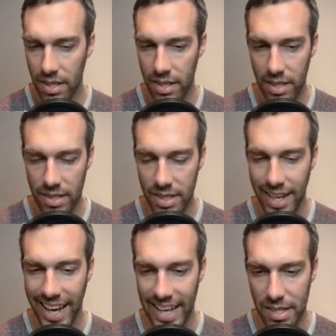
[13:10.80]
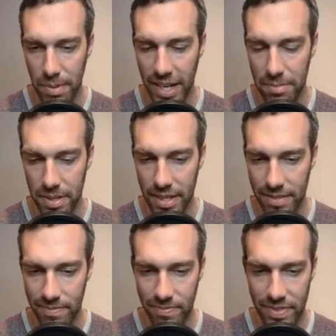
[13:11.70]
It's not as bad,
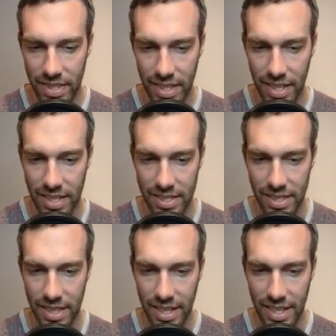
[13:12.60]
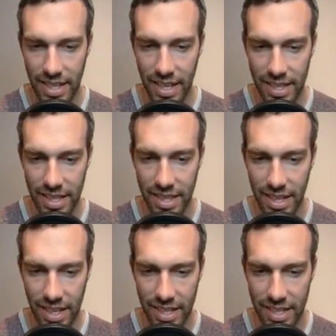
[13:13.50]
but it is not anything that
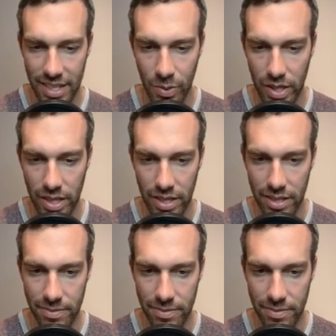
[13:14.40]
I can deal with here.